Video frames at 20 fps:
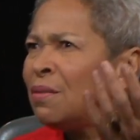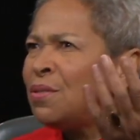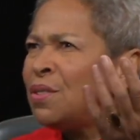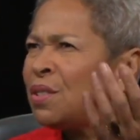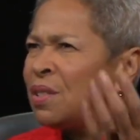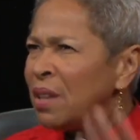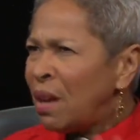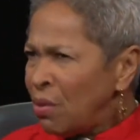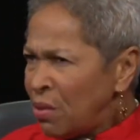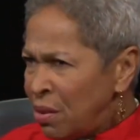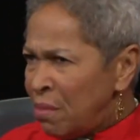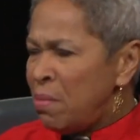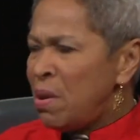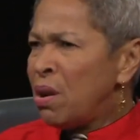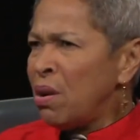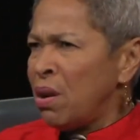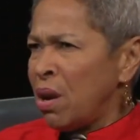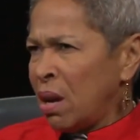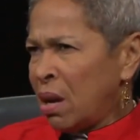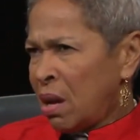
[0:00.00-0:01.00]
of South
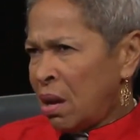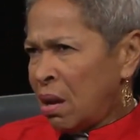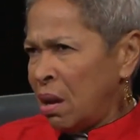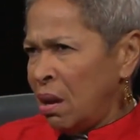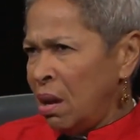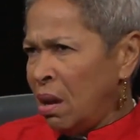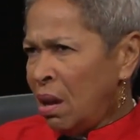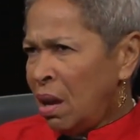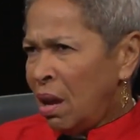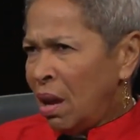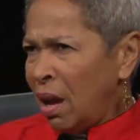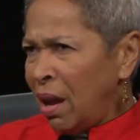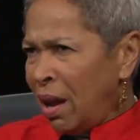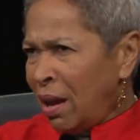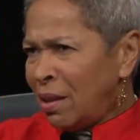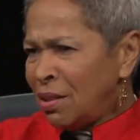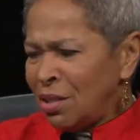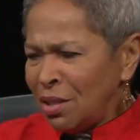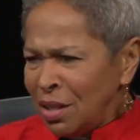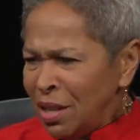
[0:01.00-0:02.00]
America, uh-huh.
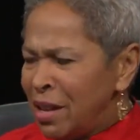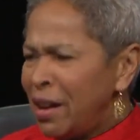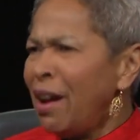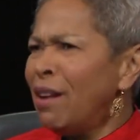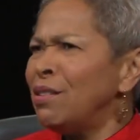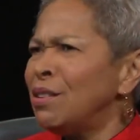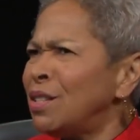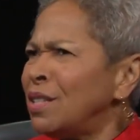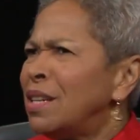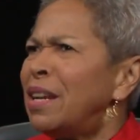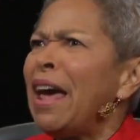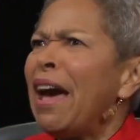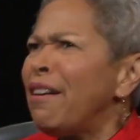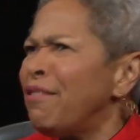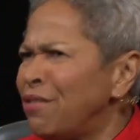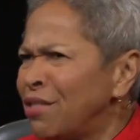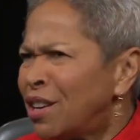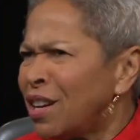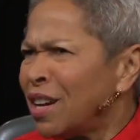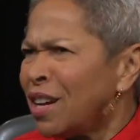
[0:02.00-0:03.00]
and to think I was in
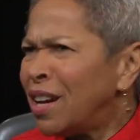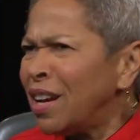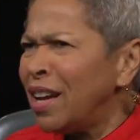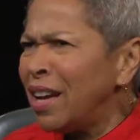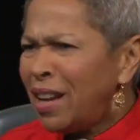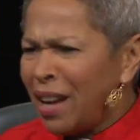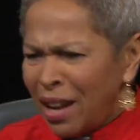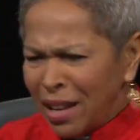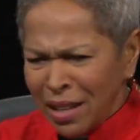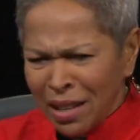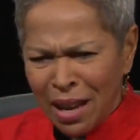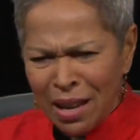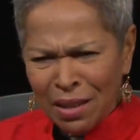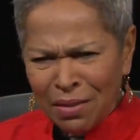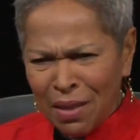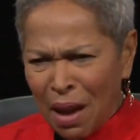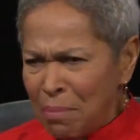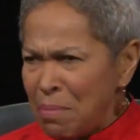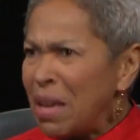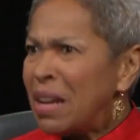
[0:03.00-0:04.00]
Africa, and yeah. I, I,
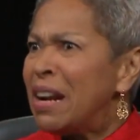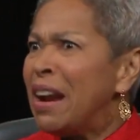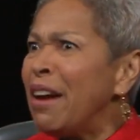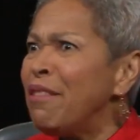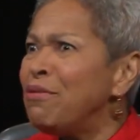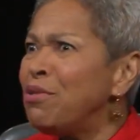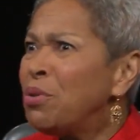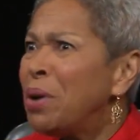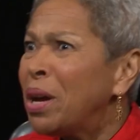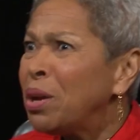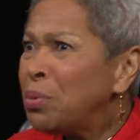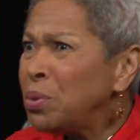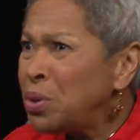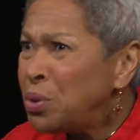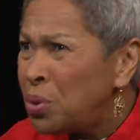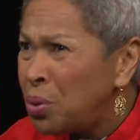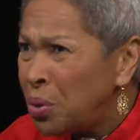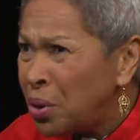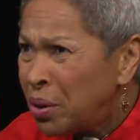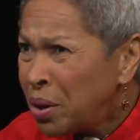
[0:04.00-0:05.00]
I met an
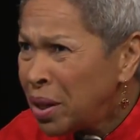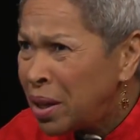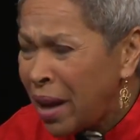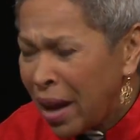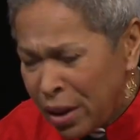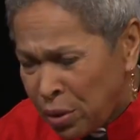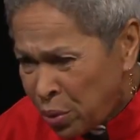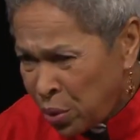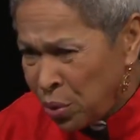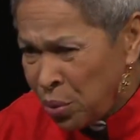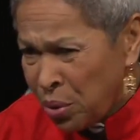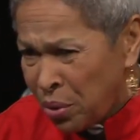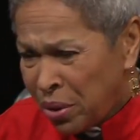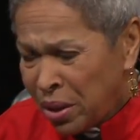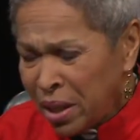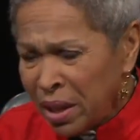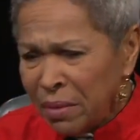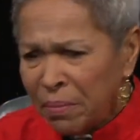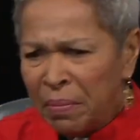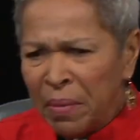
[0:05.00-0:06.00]
Afro-Ecuadorian,
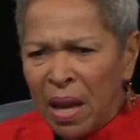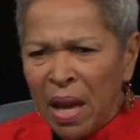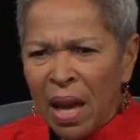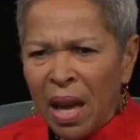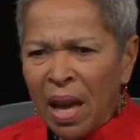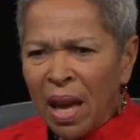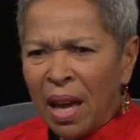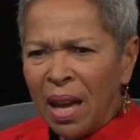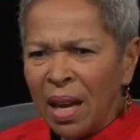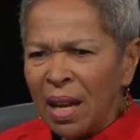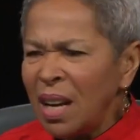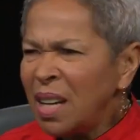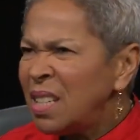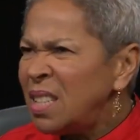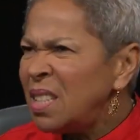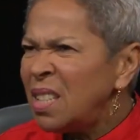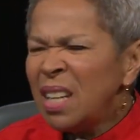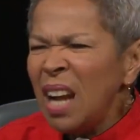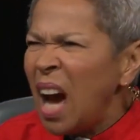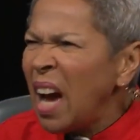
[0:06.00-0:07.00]
Ecuadorian, yeah. and I
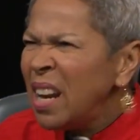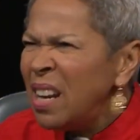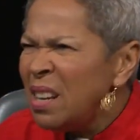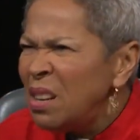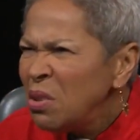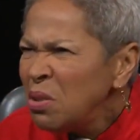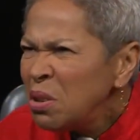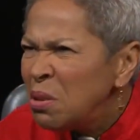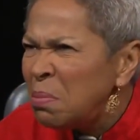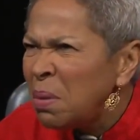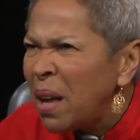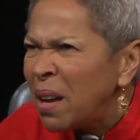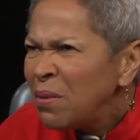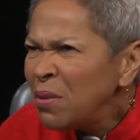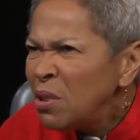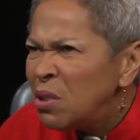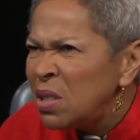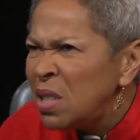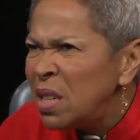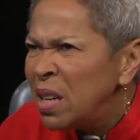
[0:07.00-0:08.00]
said, I didn't know there are black
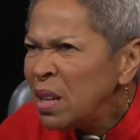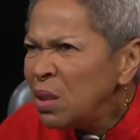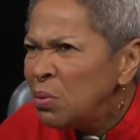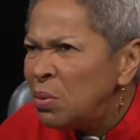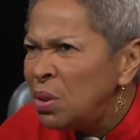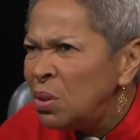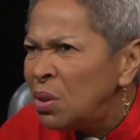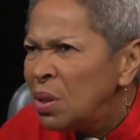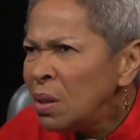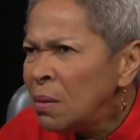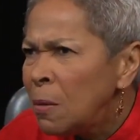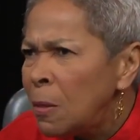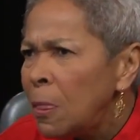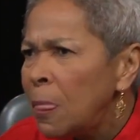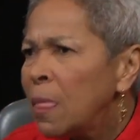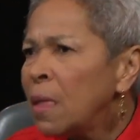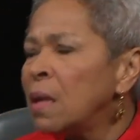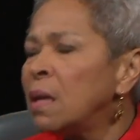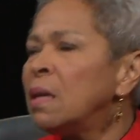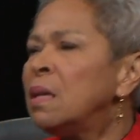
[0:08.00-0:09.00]
folks in Ecuador.
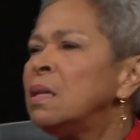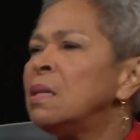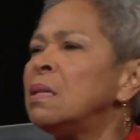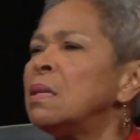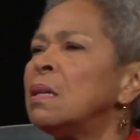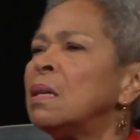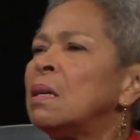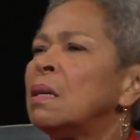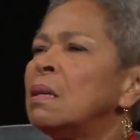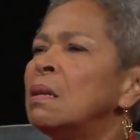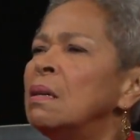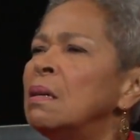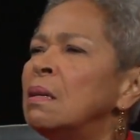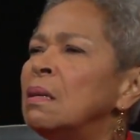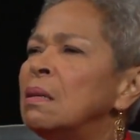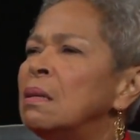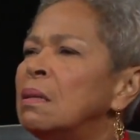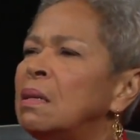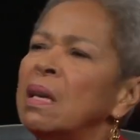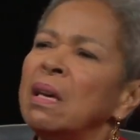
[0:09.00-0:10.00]
Yeah. He said,
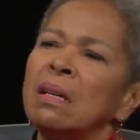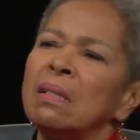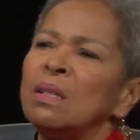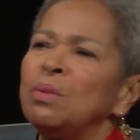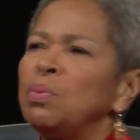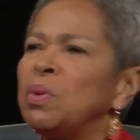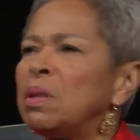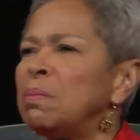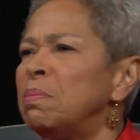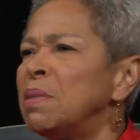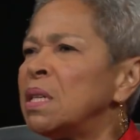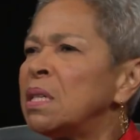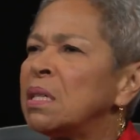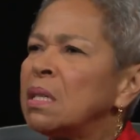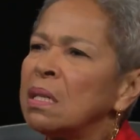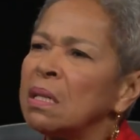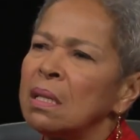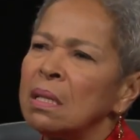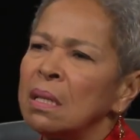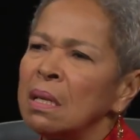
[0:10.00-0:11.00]
dance with me,
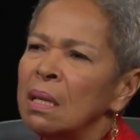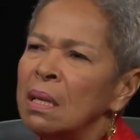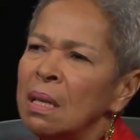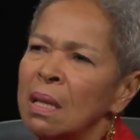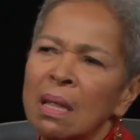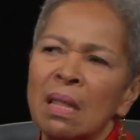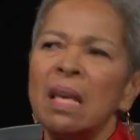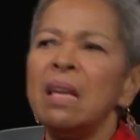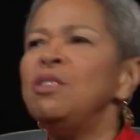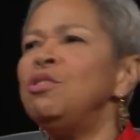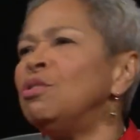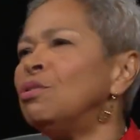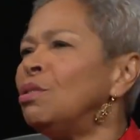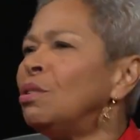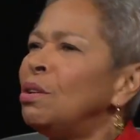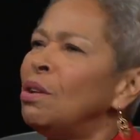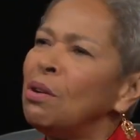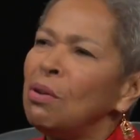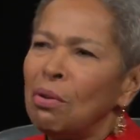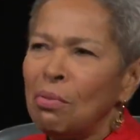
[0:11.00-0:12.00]
sister, then
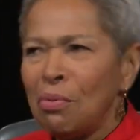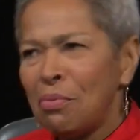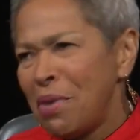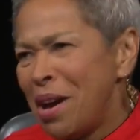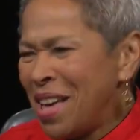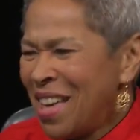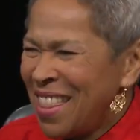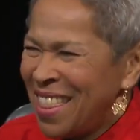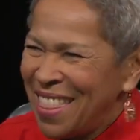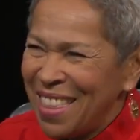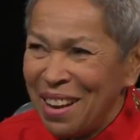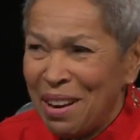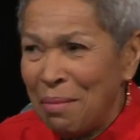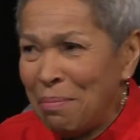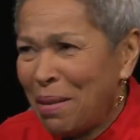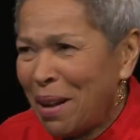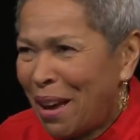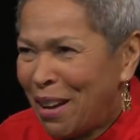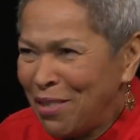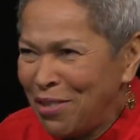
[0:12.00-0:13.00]
you'll know there uh-huh. are
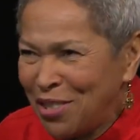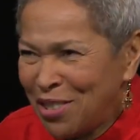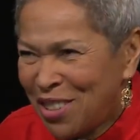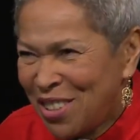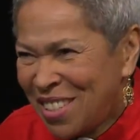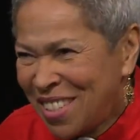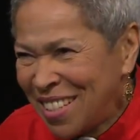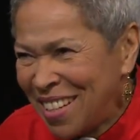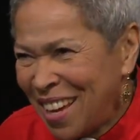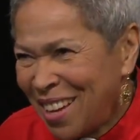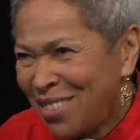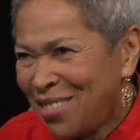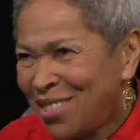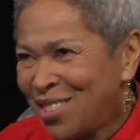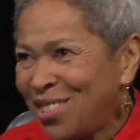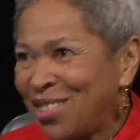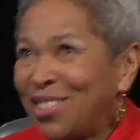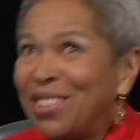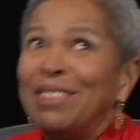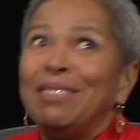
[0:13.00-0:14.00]
black folks in
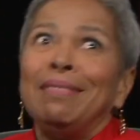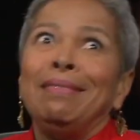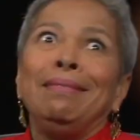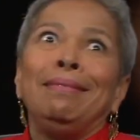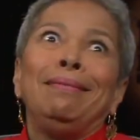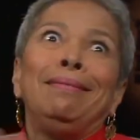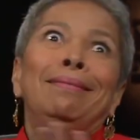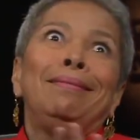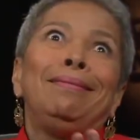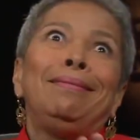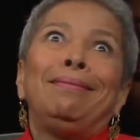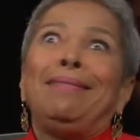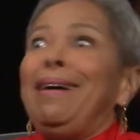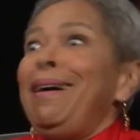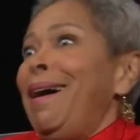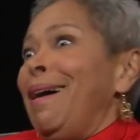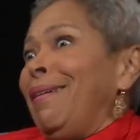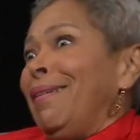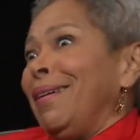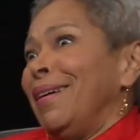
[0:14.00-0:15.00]
Ecuador. Uh-huh.
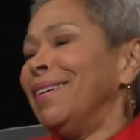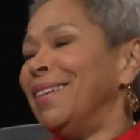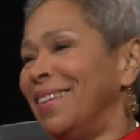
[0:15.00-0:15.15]
Wow.